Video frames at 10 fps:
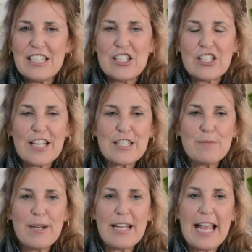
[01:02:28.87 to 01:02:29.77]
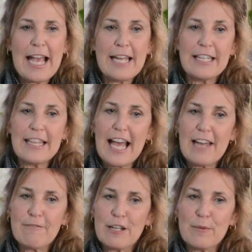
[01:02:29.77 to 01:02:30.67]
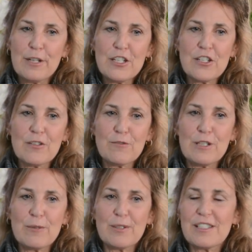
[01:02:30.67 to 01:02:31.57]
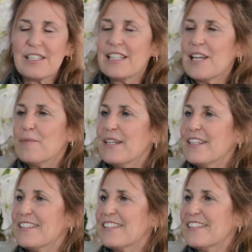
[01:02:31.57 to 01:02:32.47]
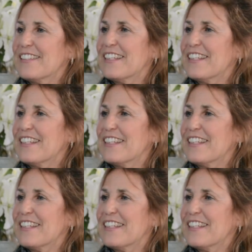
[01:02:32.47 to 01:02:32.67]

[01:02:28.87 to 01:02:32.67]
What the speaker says: Just by adding that vibrational frequency, that makes